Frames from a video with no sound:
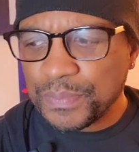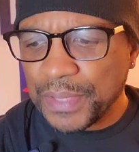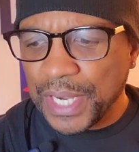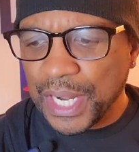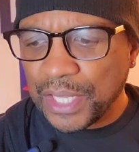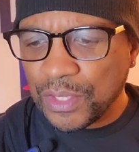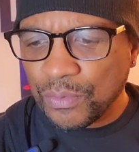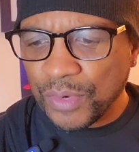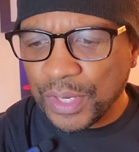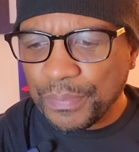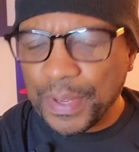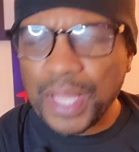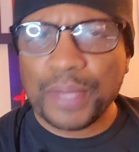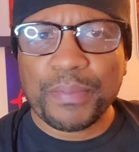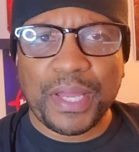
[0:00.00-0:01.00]
out of the ring
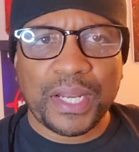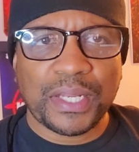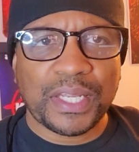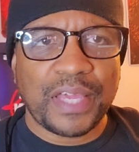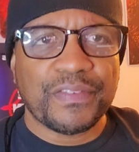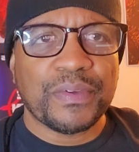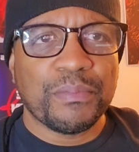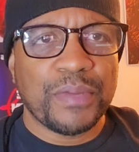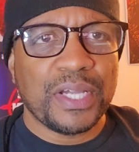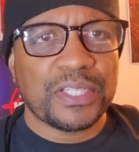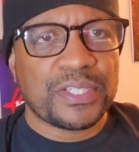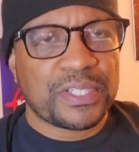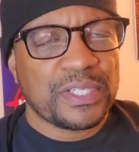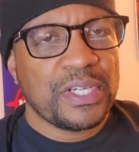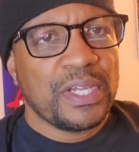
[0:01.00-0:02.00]
probably about 11
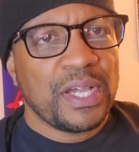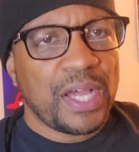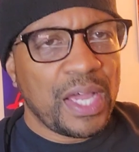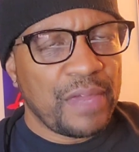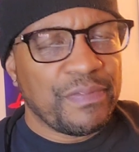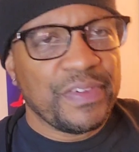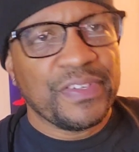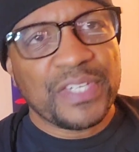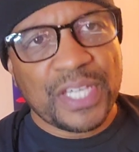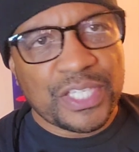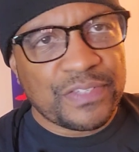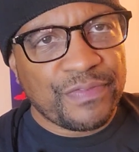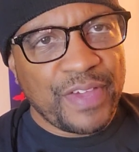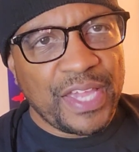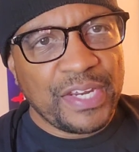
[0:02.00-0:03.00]
months. If he
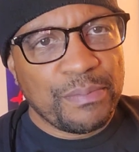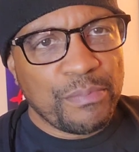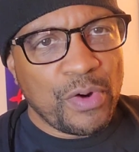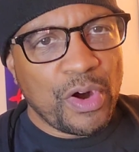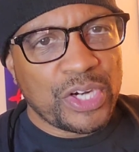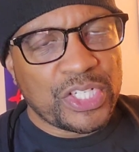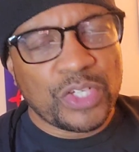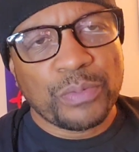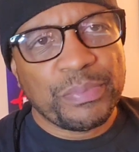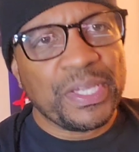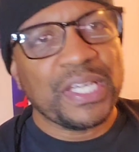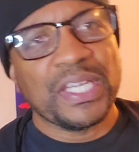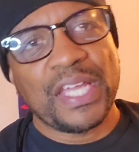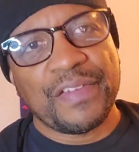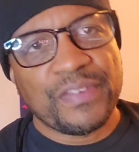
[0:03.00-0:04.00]
does fight in March, it'll be
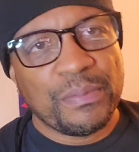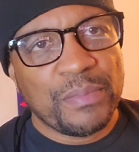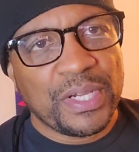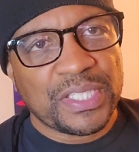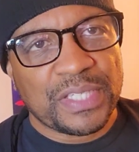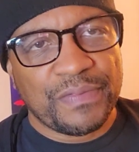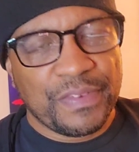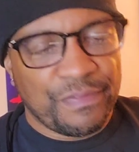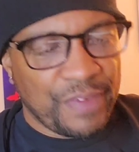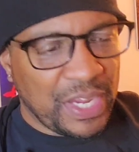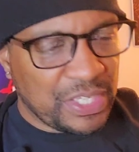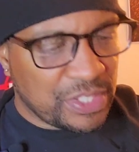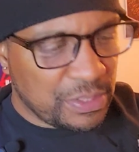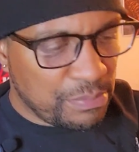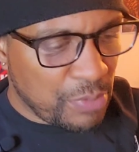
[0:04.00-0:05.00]
11 months if he
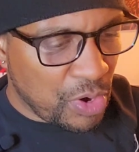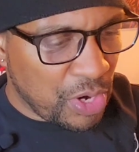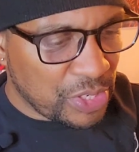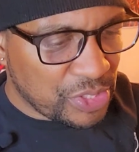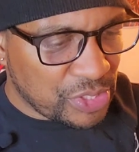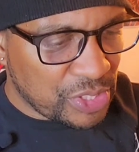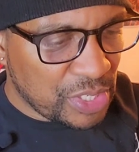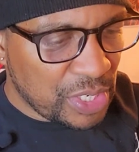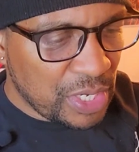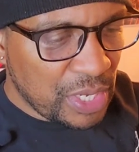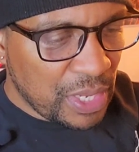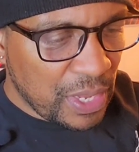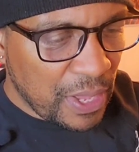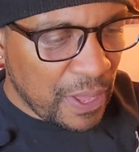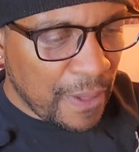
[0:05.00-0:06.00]
fights in March.
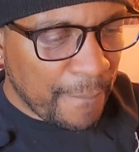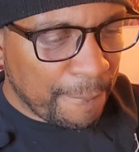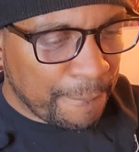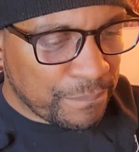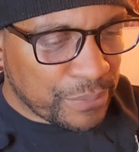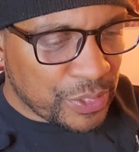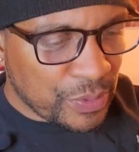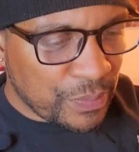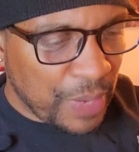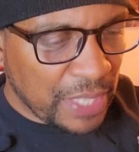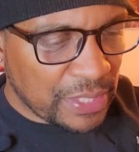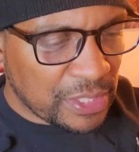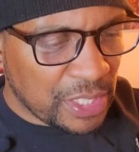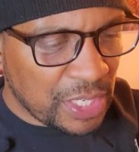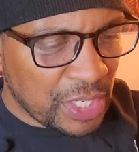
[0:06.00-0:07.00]
But
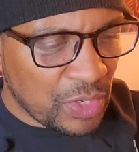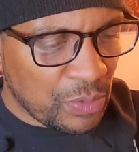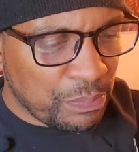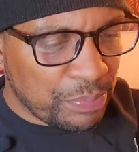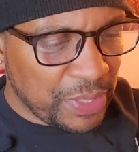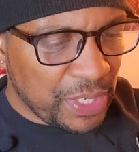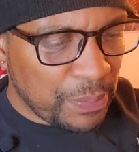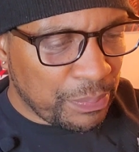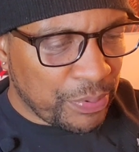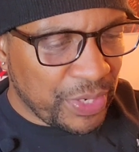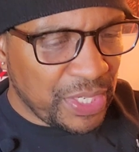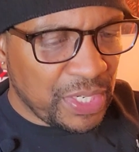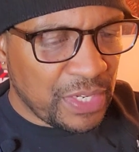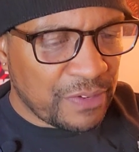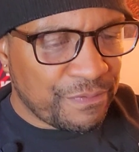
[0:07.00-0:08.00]
I think it'll be a
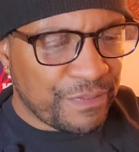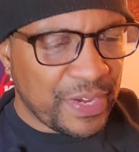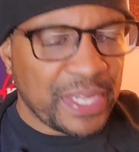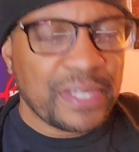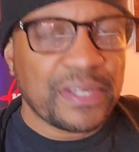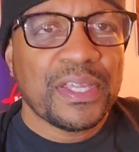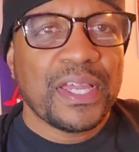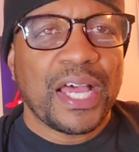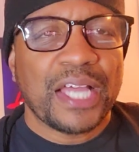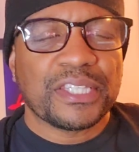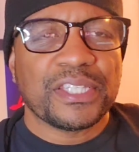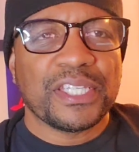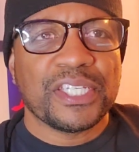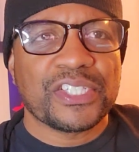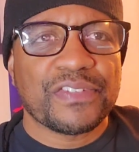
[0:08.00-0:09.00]
pretty good fight. I
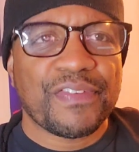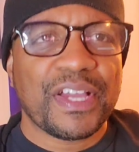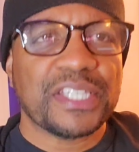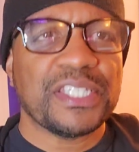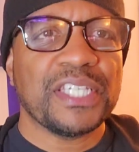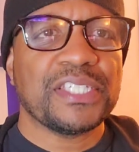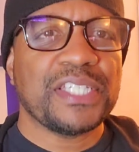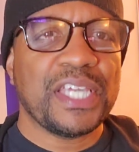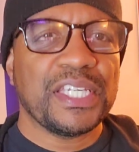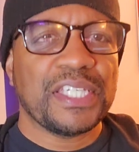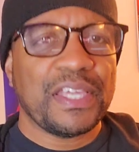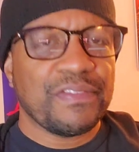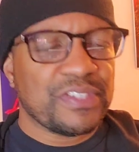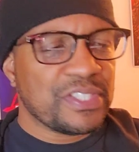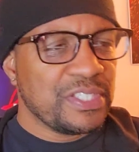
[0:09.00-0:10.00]
think Gervonta Tank
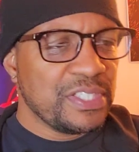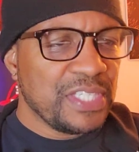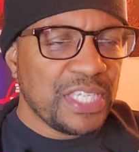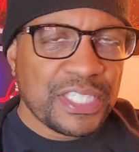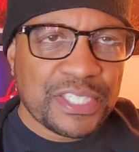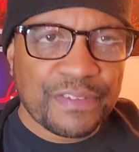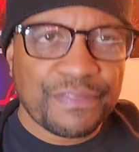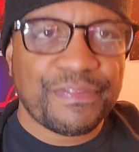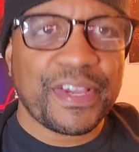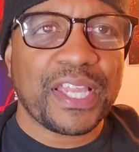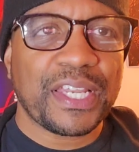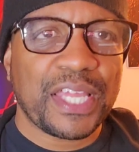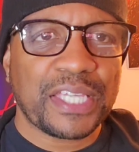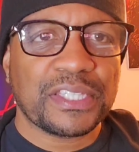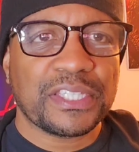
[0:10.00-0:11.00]
Davis needs a
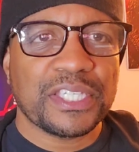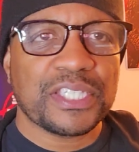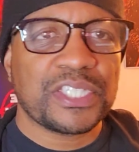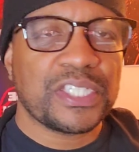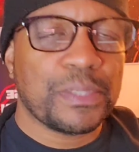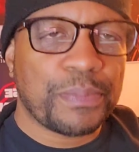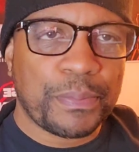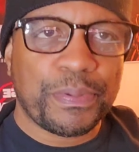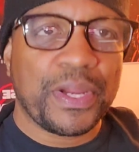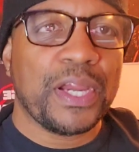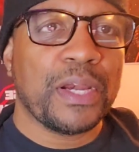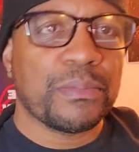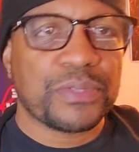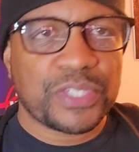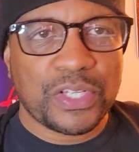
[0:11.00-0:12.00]
fight like this to
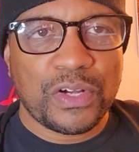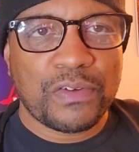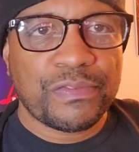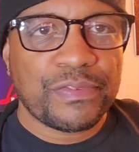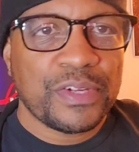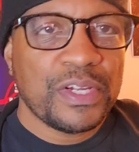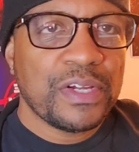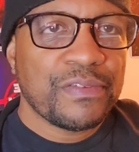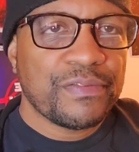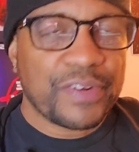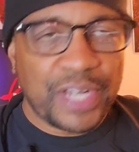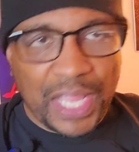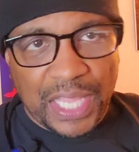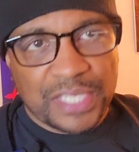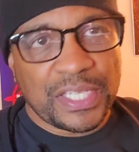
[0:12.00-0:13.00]
prepare himself for
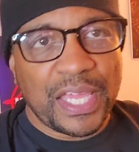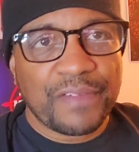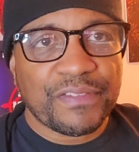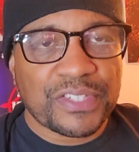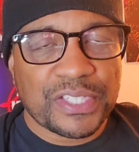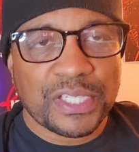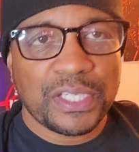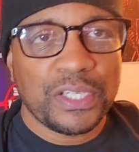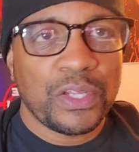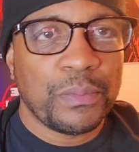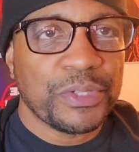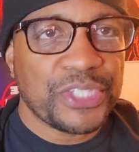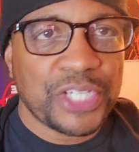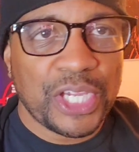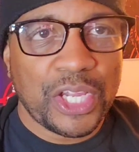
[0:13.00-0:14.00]
guys like Vasily
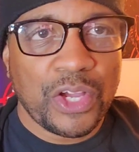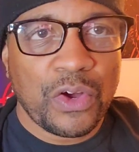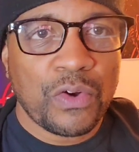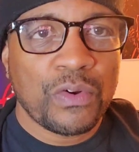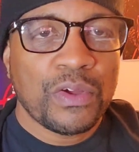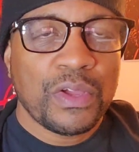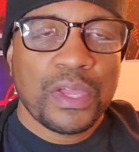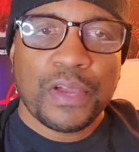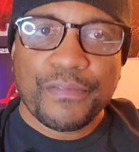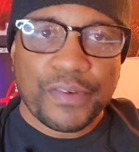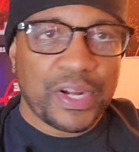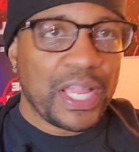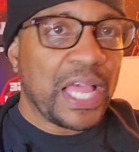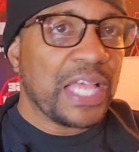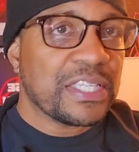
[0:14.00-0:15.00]
Lomachenko,
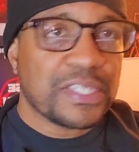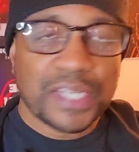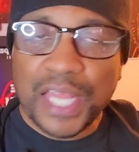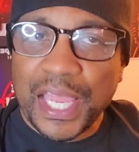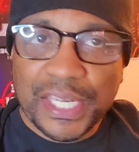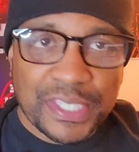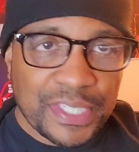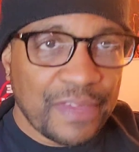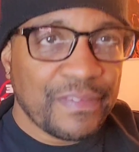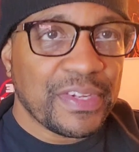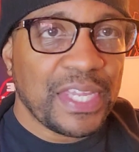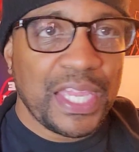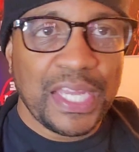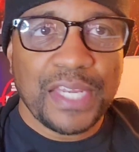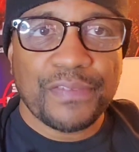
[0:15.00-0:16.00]
for guys like
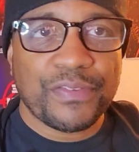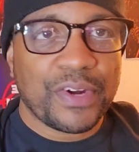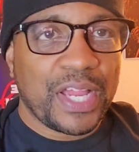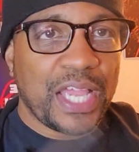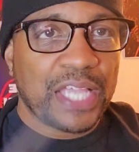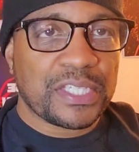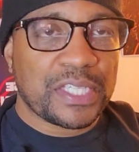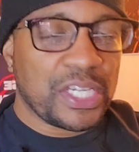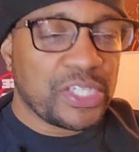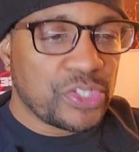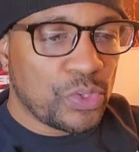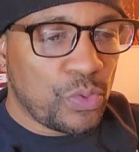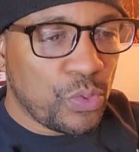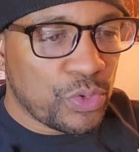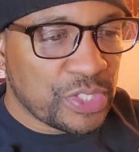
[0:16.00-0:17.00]
Devin Haney, for guys like
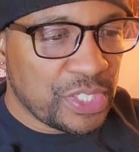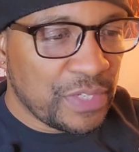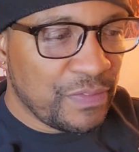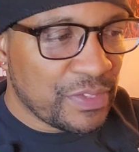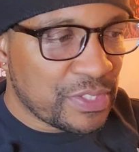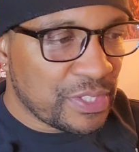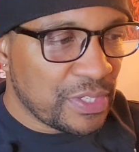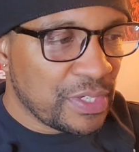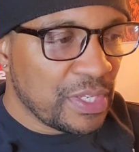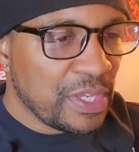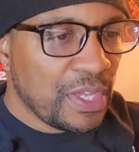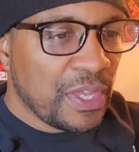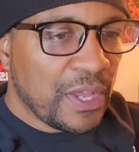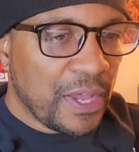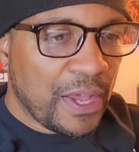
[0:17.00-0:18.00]
Shakur Stevenson.
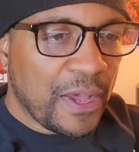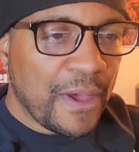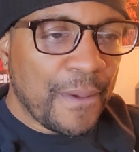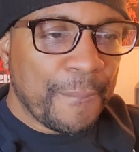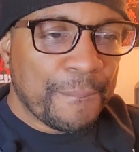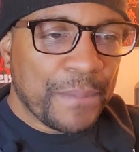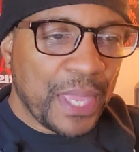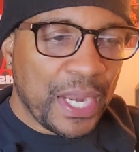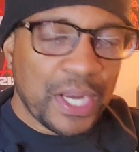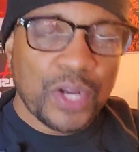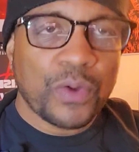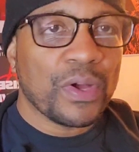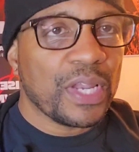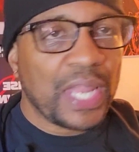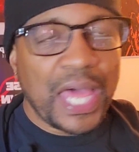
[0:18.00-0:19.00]
And I
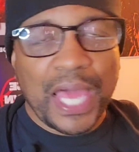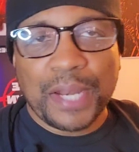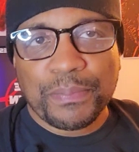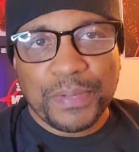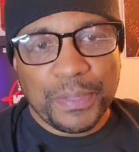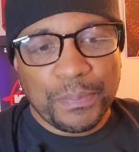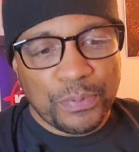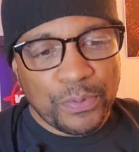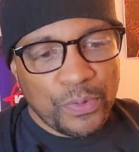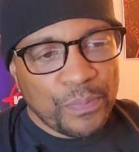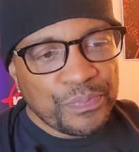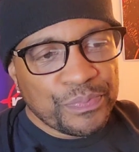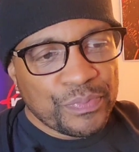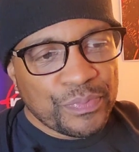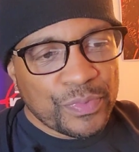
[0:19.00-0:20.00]
know a lot of
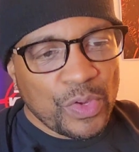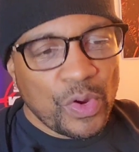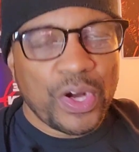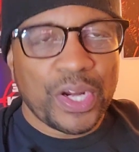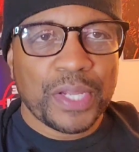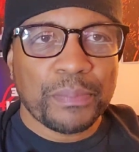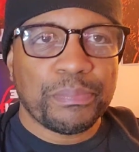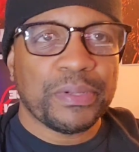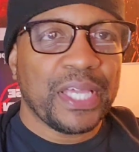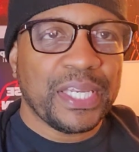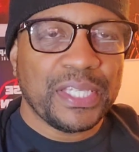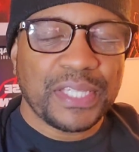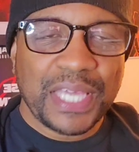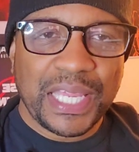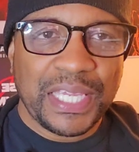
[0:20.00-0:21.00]
people are
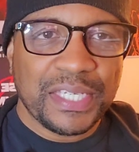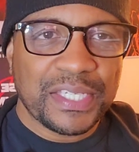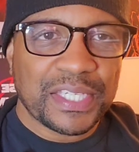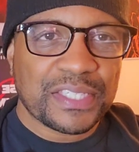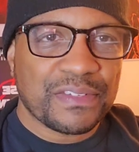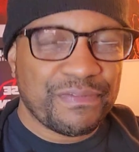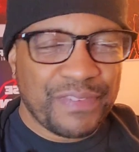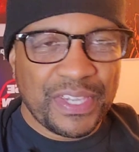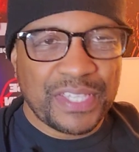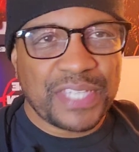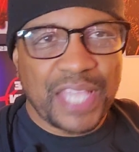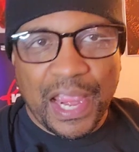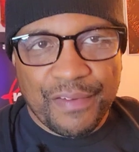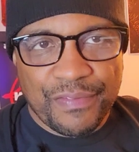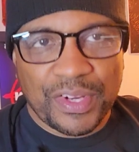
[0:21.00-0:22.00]
complaining that he doesn't face
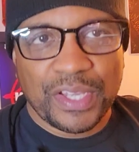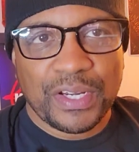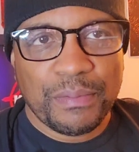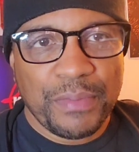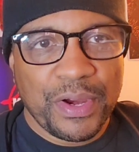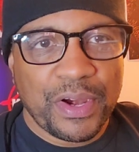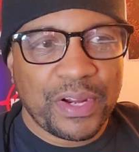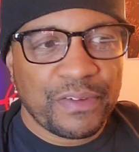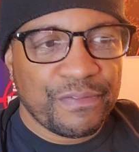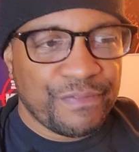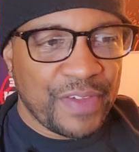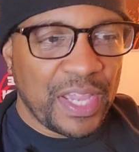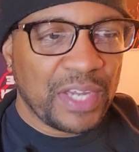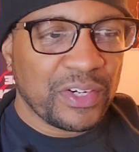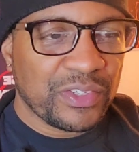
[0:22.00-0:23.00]
African-American
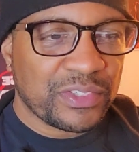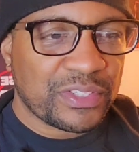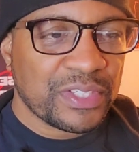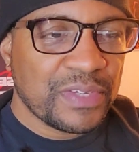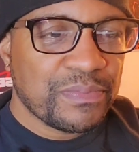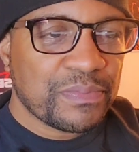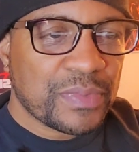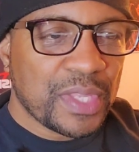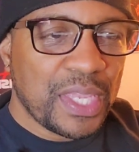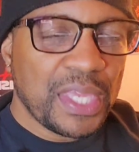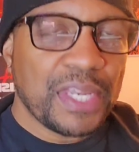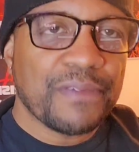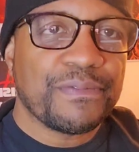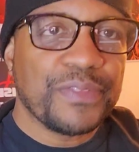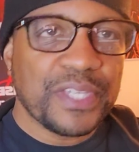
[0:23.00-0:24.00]
fighters.
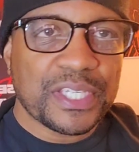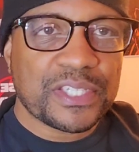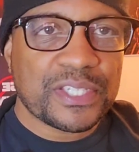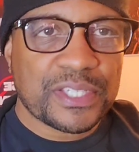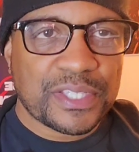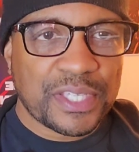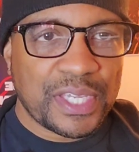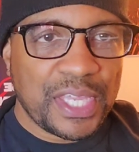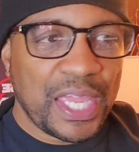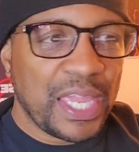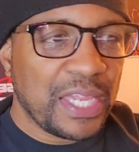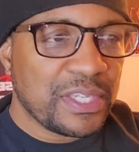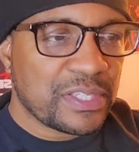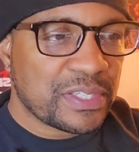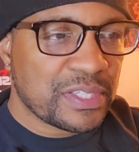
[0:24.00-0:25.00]
And if this is the
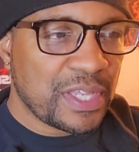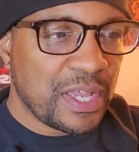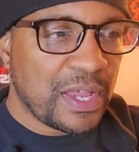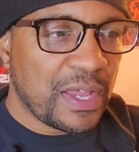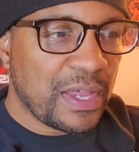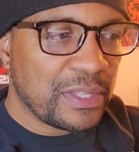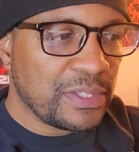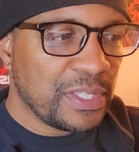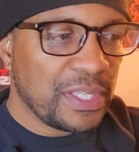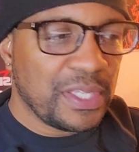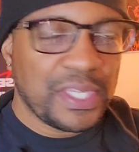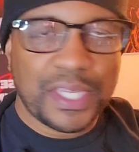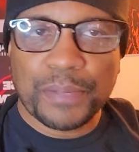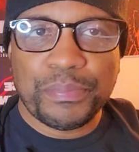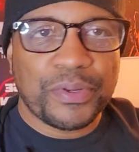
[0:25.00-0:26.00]
case, then
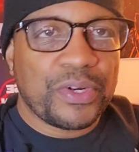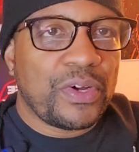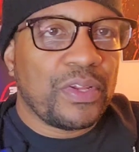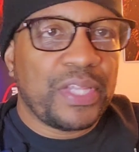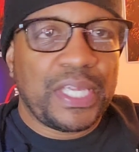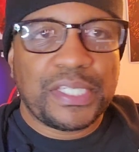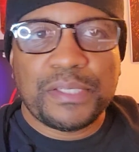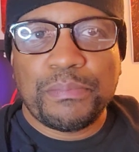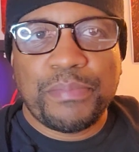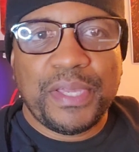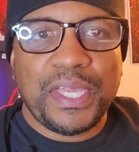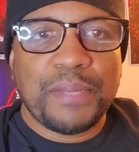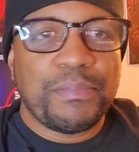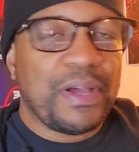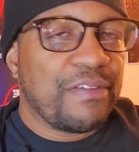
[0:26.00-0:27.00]
he could put all that to
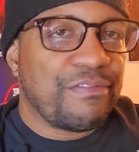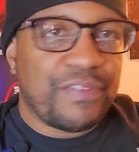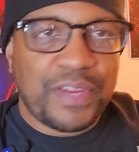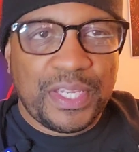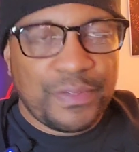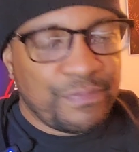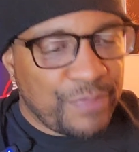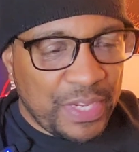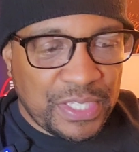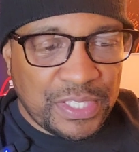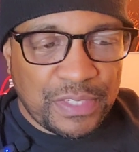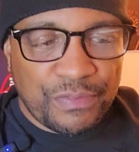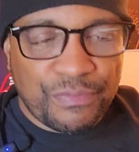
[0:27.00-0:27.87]
bed by facing